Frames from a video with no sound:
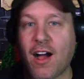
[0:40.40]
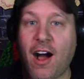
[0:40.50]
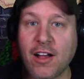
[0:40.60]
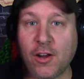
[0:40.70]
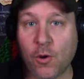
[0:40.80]

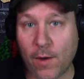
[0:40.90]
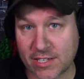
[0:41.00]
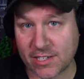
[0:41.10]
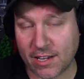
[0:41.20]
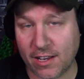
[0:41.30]

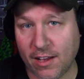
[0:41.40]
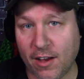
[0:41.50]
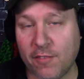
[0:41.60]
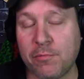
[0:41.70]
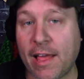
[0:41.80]
Conquest
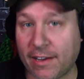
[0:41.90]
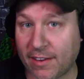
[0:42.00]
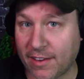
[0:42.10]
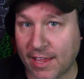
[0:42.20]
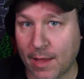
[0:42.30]
of Planet
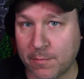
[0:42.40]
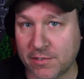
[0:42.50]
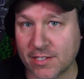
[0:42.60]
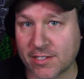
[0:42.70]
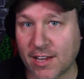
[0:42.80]
of the Apes
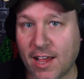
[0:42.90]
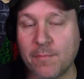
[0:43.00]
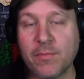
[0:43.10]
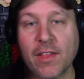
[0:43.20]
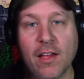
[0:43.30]
this
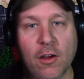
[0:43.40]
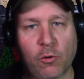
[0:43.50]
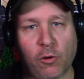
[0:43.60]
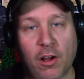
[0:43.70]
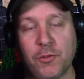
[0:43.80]
time.
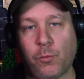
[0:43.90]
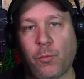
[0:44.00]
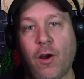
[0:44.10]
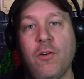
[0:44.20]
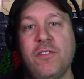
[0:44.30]
We're on the
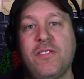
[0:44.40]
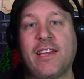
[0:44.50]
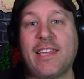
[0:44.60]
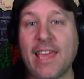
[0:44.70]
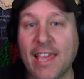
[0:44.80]
road,
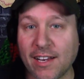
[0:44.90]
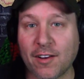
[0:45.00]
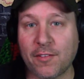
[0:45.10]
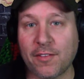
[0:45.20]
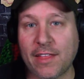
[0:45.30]
the
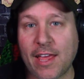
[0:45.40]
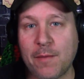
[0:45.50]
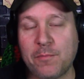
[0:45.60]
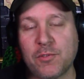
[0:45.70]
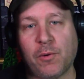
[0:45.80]
Kingdom of the
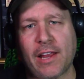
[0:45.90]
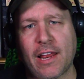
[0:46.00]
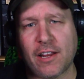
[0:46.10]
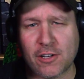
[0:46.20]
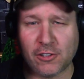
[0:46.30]
Apes. We're
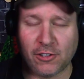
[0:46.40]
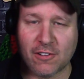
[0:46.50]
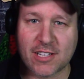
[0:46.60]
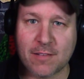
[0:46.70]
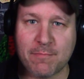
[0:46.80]
getting
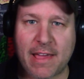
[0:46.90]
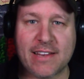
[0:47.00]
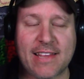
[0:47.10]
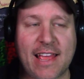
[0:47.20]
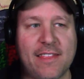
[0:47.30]
closer to
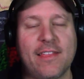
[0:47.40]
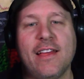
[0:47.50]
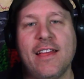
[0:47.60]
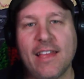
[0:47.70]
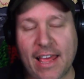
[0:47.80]
May 10th,
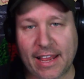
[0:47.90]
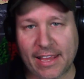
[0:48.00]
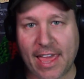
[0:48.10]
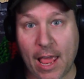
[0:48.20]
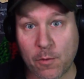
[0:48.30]
and I
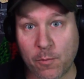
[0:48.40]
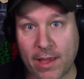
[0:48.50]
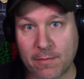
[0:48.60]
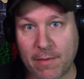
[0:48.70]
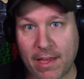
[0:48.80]
can't
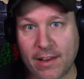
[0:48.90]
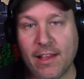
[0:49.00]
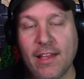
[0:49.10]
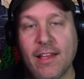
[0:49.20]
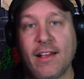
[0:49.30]
wait, man.
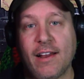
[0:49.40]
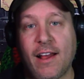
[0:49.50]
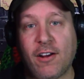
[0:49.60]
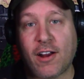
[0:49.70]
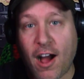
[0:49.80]

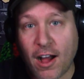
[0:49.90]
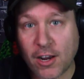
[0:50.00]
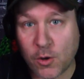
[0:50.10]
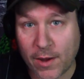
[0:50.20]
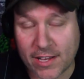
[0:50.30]
Now,
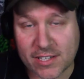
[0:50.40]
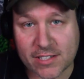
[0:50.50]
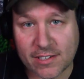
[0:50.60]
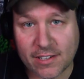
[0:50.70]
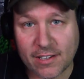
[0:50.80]

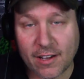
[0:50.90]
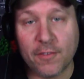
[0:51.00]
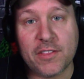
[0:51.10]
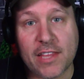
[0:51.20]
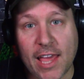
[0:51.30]
Conquest
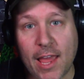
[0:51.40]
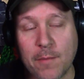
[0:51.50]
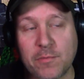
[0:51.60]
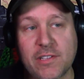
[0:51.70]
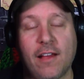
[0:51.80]
of the
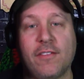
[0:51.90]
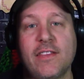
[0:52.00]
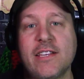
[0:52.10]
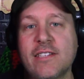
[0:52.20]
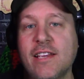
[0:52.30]
Apes. Now,
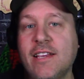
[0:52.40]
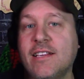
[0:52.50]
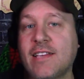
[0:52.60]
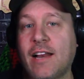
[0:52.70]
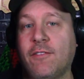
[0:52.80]
this
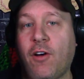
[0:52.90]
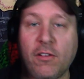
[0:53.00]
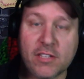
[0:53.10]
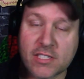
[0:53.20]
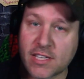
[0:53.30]
is out of
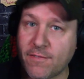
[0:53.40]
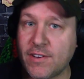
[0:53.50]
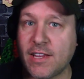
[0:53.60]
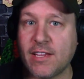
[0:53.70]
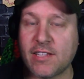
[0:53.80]
all the
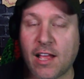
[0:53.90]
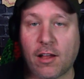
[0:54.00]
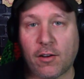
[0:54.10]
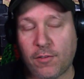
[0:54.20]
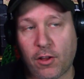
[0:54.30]
70s, the
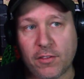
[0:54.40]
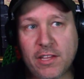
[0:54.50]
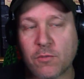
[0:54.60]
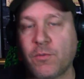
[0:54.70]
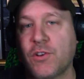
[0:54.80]
out of all
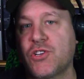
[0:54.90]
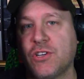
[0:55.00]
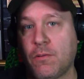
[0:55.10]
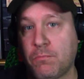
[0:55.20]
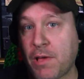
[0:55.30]
the
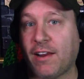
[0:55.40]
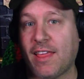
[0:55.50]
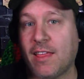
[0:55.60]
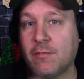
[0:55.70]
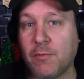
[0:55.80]
original Planet of
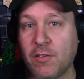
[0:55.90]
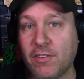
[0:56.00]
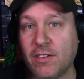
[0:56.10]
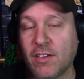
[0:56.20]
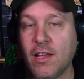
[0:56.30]
the Apes
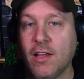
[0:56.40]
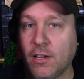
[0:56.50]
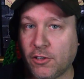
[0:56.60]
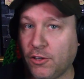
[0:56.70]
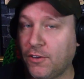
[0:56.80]
movies,
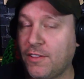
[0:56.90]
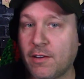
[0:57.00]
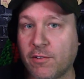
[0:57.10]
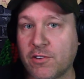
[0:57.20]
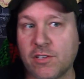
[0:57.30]
including
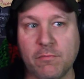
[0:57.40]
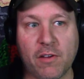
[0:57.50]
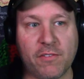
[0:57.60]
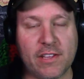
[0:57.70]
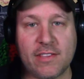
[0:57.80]
the original
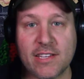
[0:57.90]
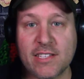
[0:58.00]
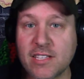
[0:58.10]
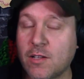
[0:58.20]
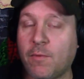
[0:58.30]
movie,
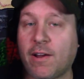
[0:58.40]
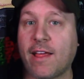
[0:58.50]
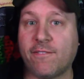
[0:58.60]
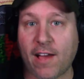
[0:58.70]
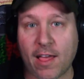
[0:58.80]
this is the one
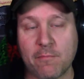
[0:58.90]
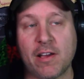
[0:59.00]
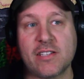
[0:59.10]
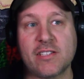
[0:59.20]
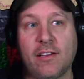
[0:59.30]
I find
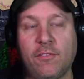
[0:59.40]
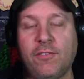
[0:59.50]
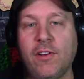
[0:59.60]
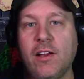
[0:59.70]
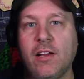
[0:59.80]

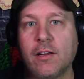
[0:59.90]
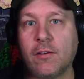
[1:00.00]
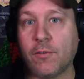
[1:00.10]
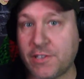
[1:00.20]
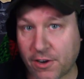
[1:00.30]
myself
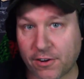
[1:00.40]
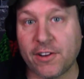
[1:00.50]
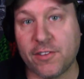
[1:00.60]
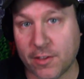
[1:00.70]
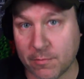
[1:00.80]

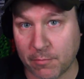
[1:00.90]
returning to the